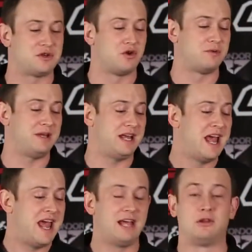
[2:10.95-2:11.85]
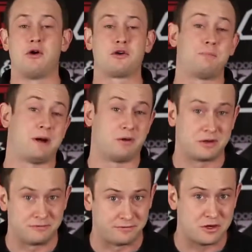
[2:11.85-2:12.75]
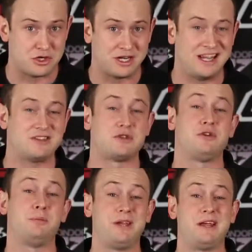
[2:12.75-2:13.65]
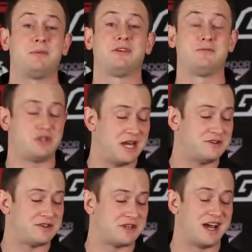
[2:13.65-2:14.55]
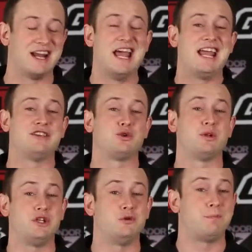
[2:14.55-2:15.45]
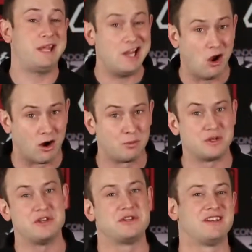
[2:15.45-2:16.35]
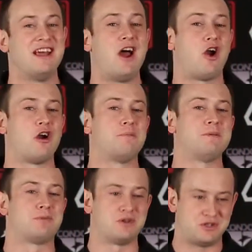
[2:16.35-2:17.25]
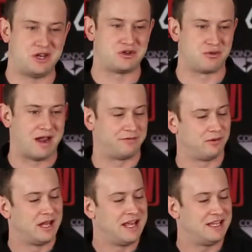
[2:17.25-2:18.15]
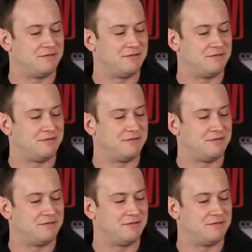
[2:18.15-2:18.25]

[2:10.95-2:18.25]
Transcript: is going to be a longer barrel conversion kit, so you'll be able to change this gun into a UPR, which is an urban precision rifle,